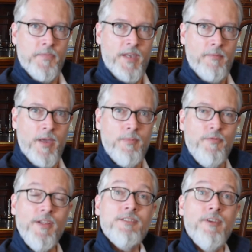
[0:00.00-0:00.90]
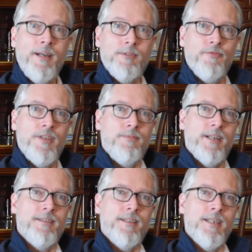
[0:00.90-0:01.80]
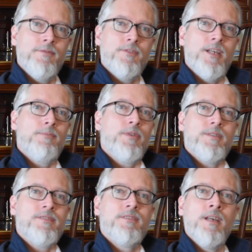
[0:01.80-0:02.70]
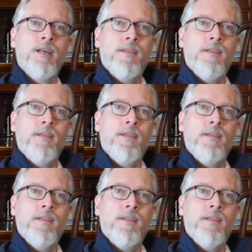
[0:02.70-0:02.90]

make me filter out the feedback that I give to that person